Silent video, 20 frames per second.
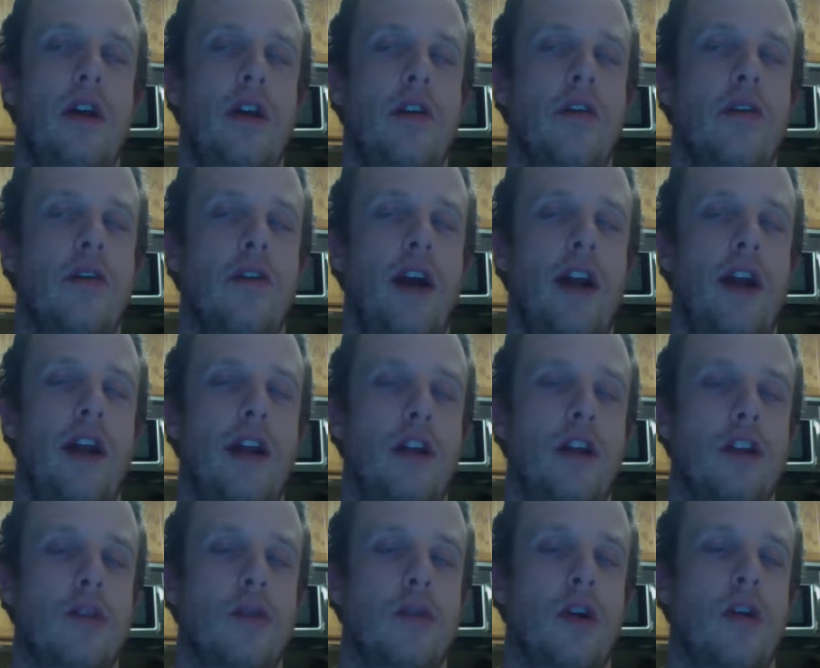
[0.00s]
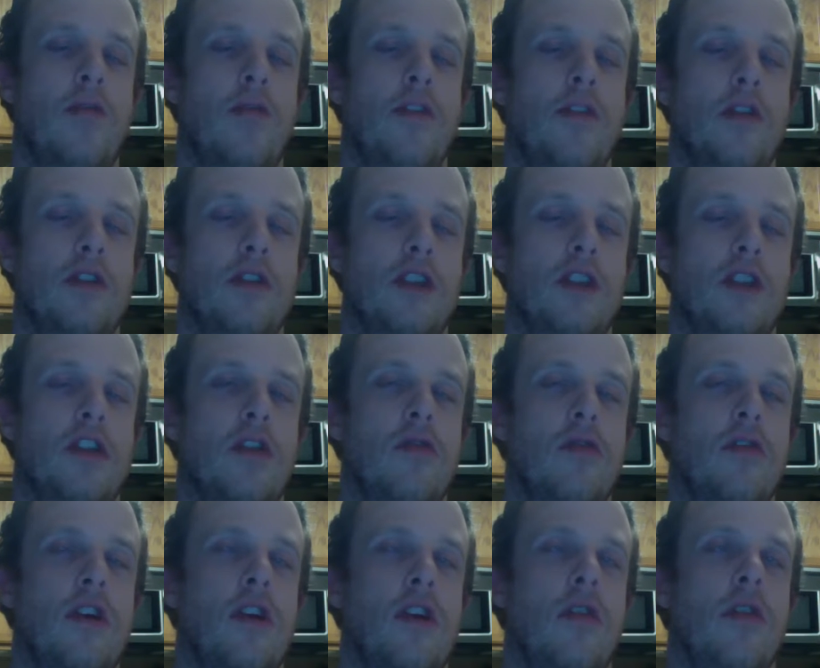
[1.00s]
Unified English Braille, for those that
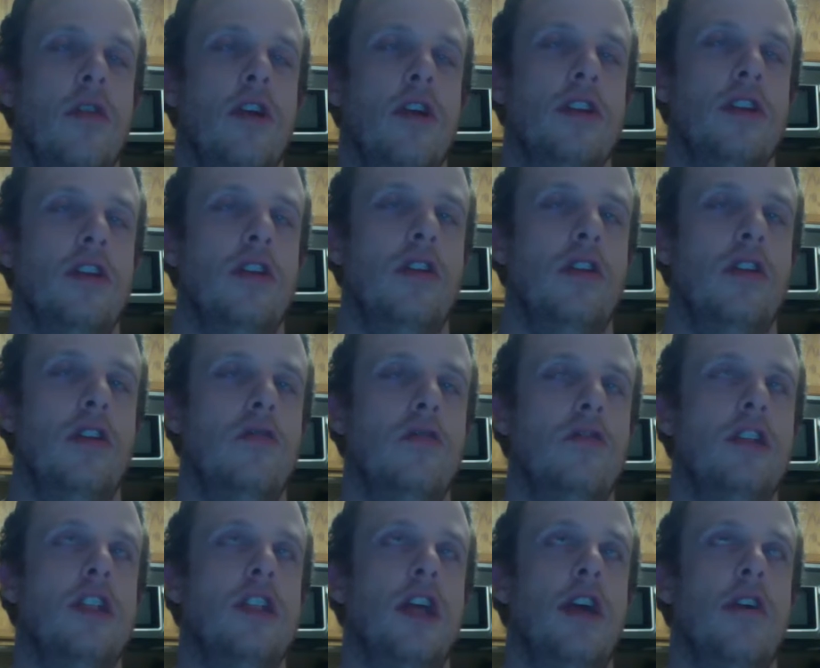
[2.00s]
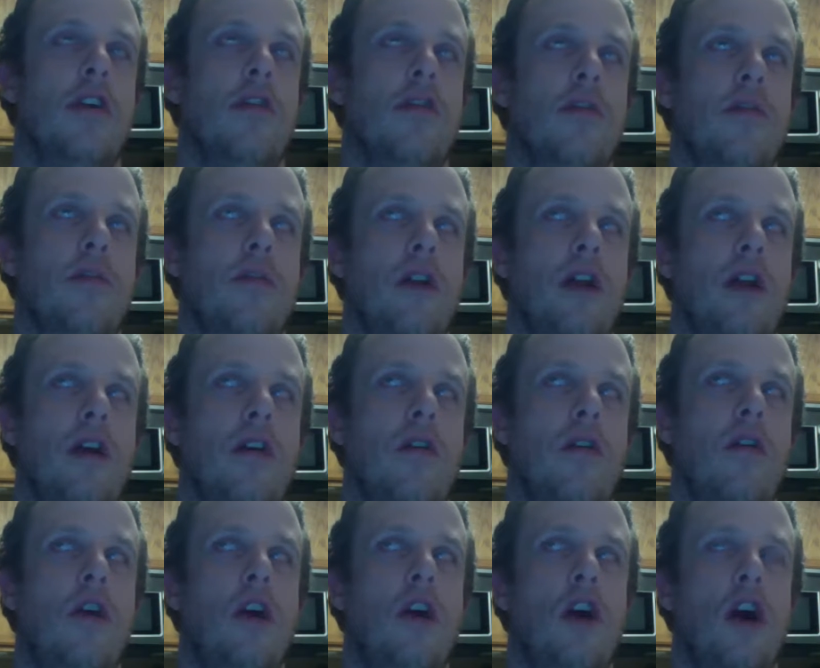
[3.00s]
don't know, is the new standard of Braille